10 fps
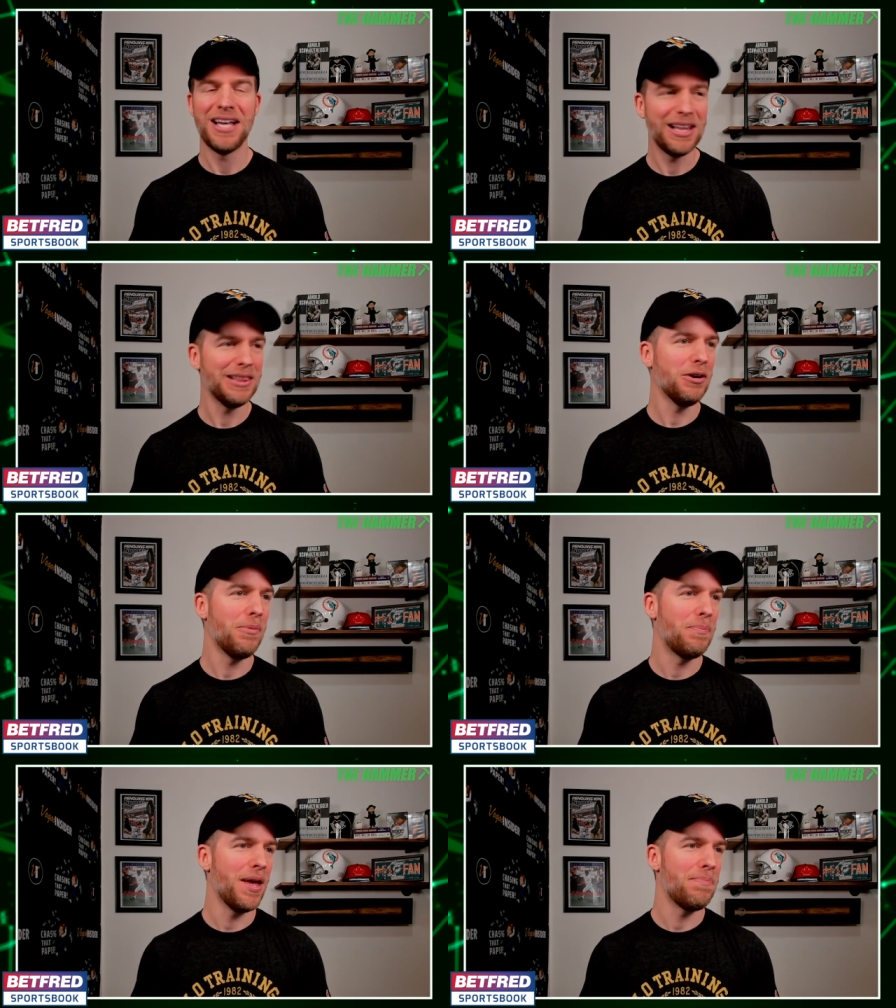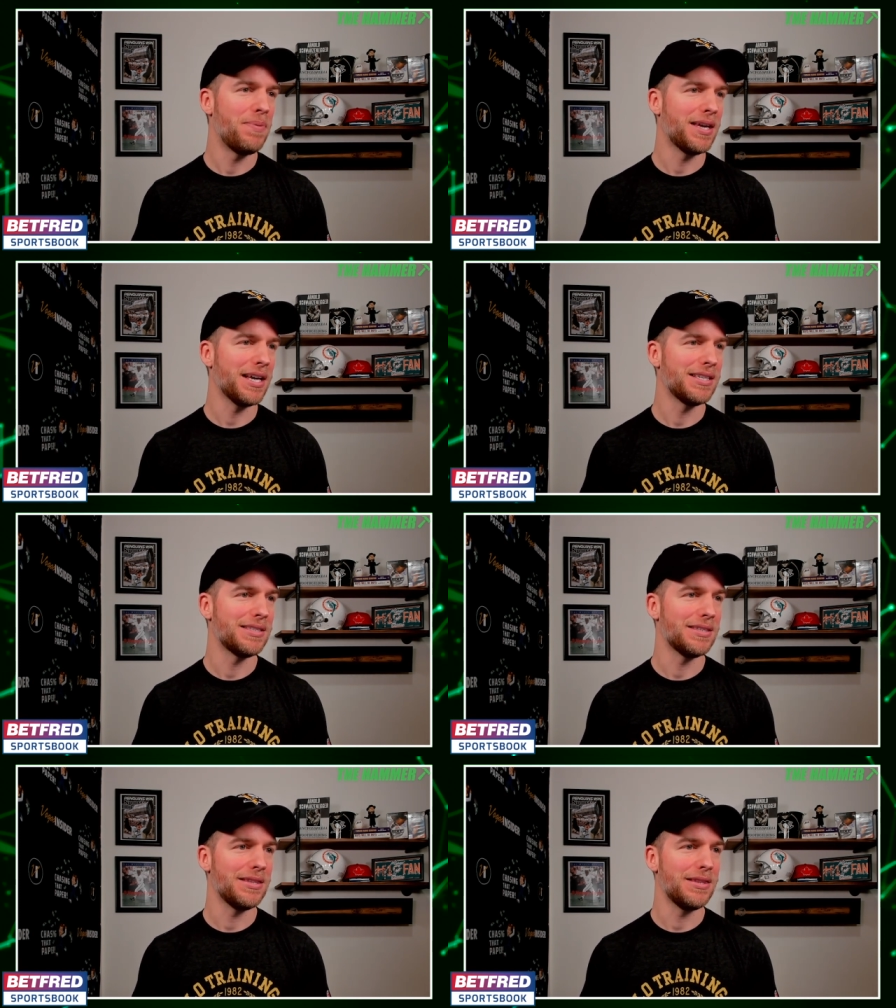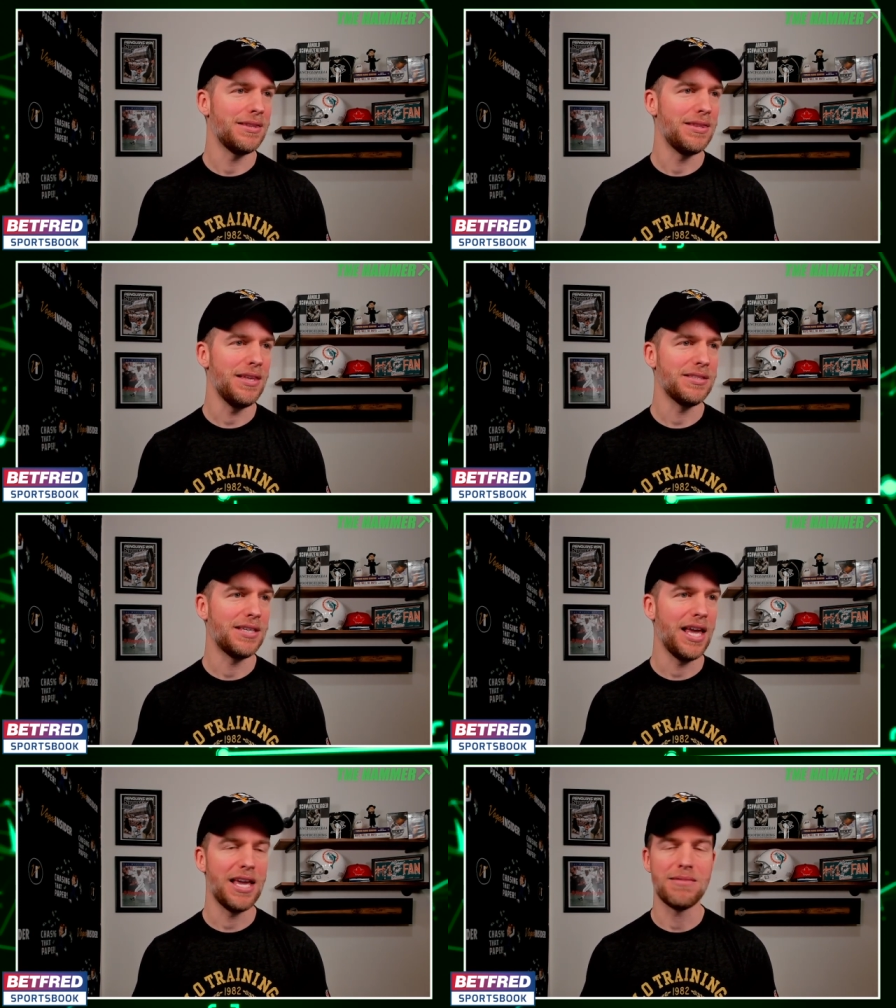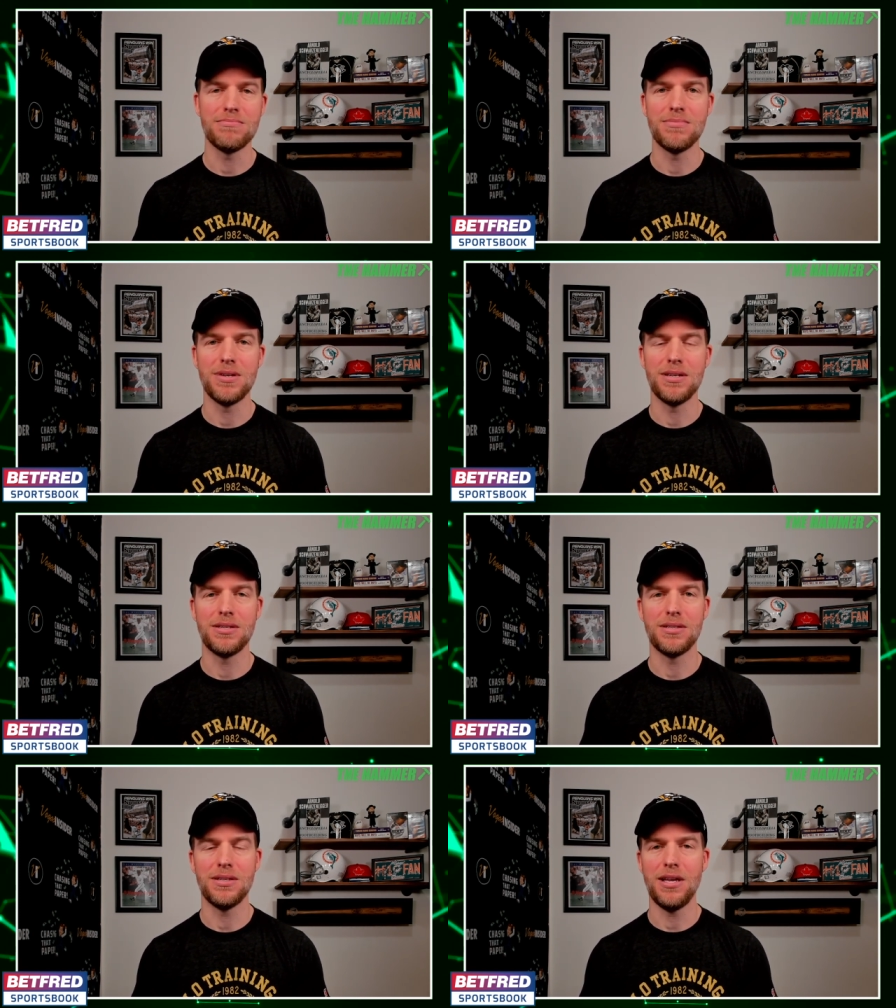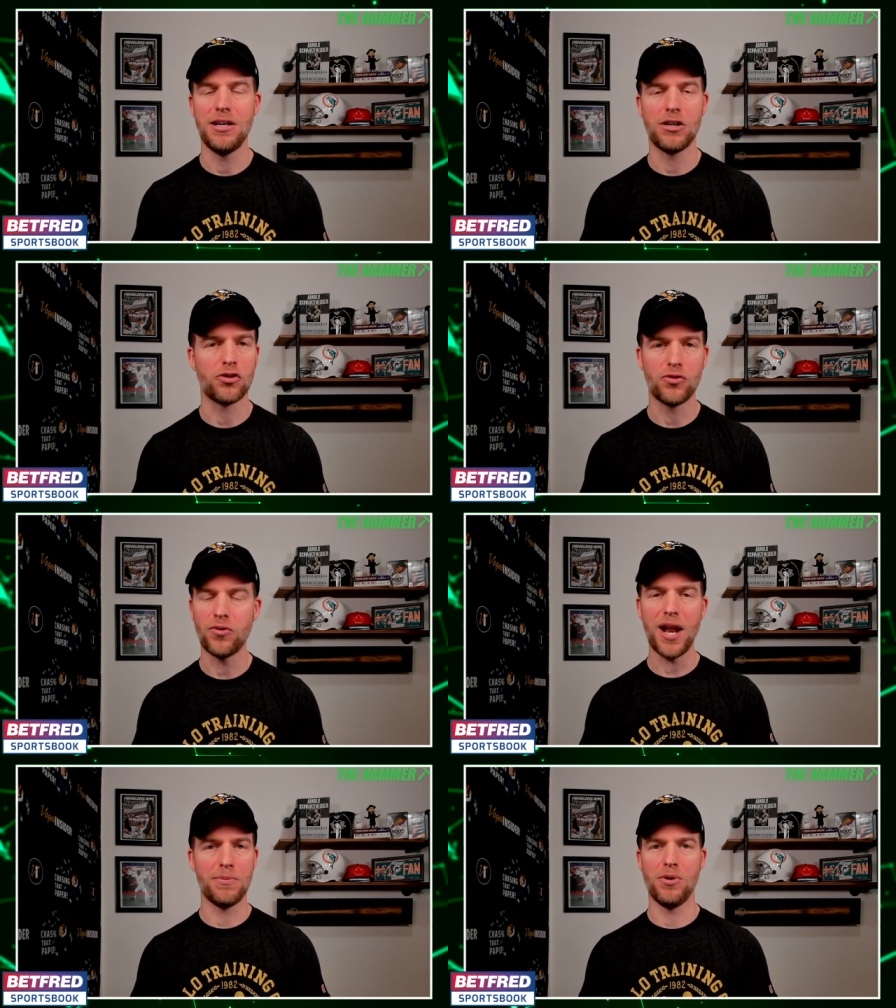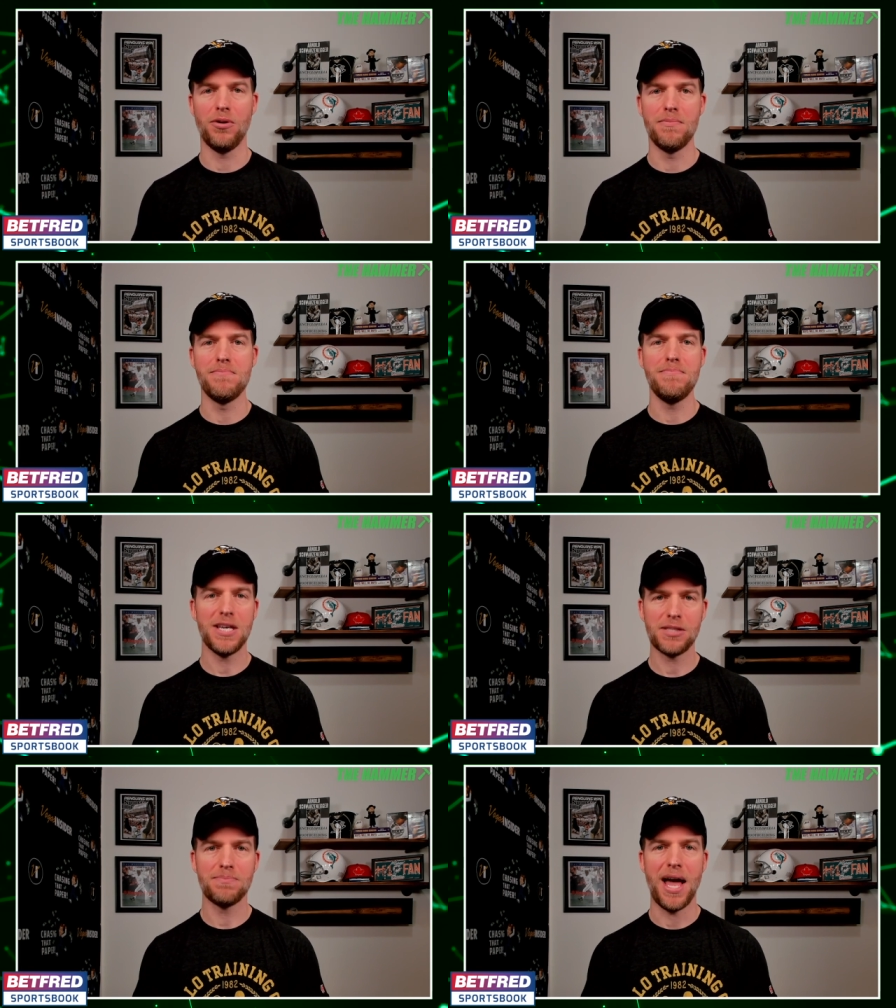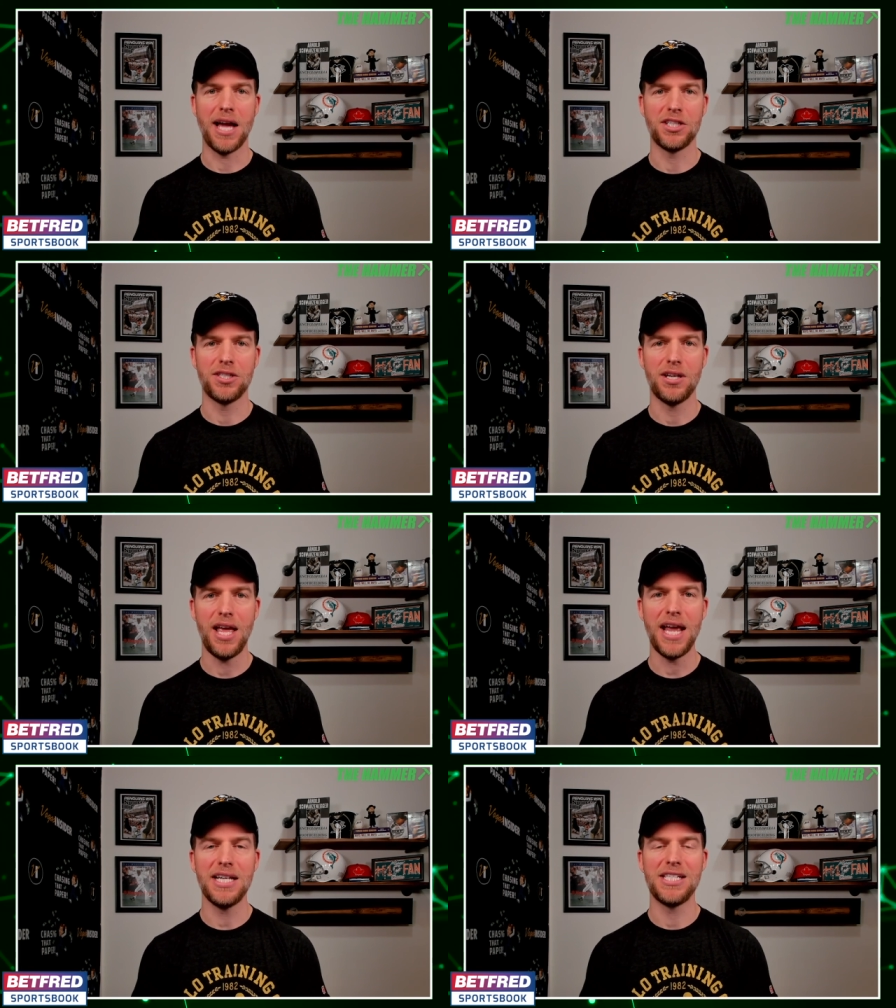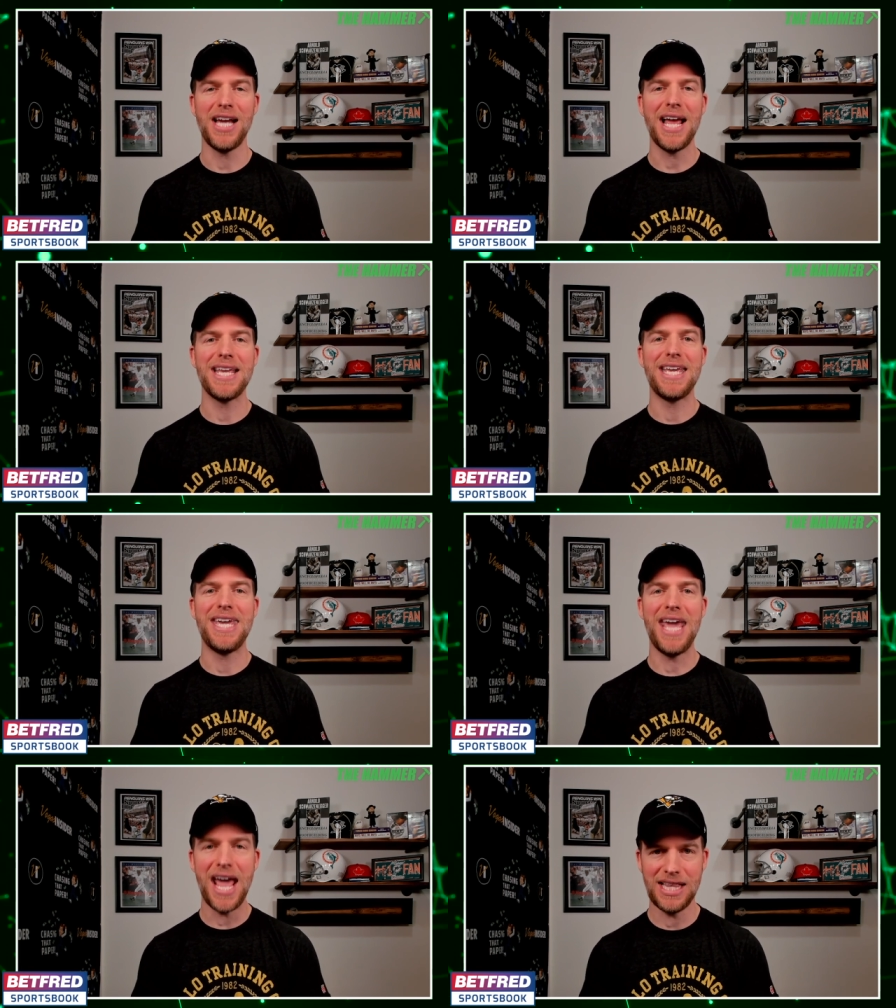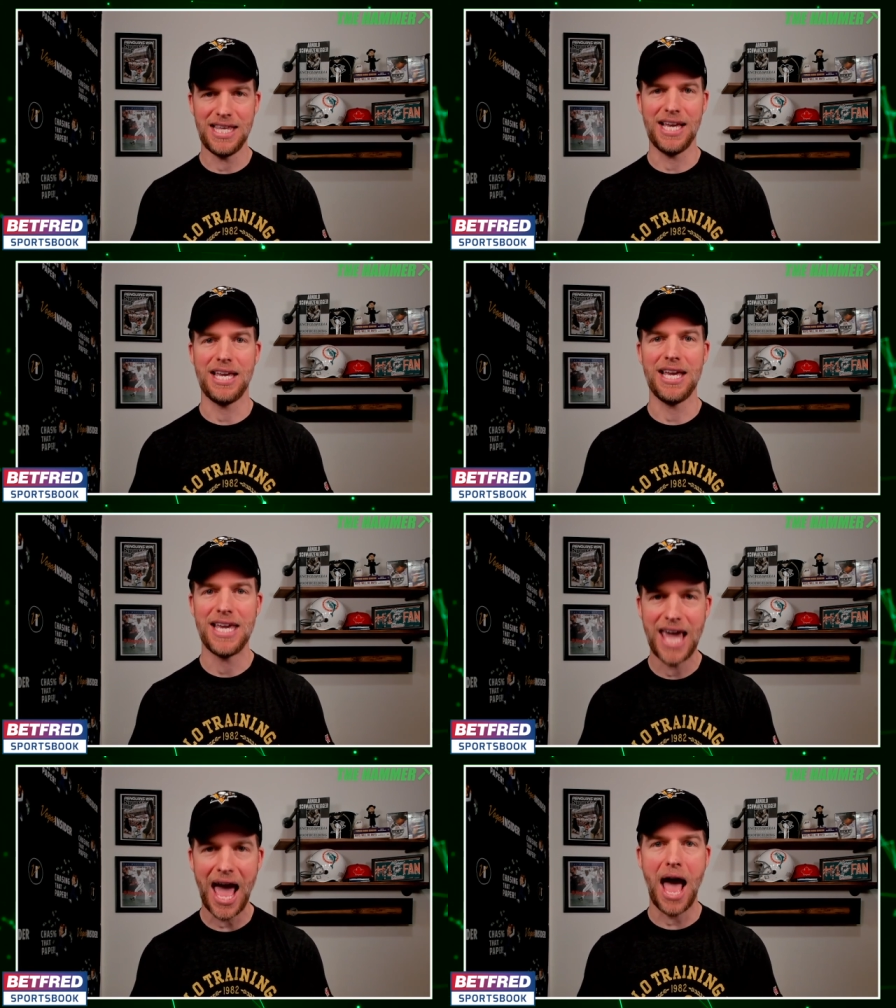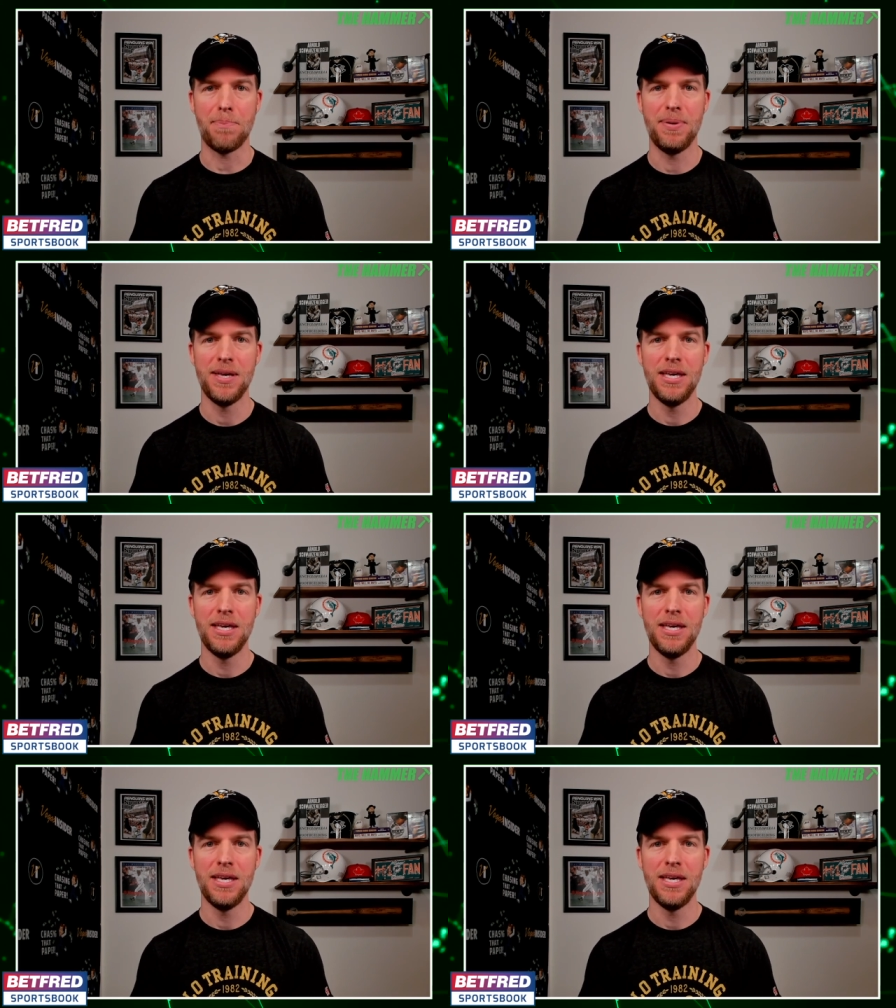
a little bit because this game is an incredible mismatch, a gigantic gap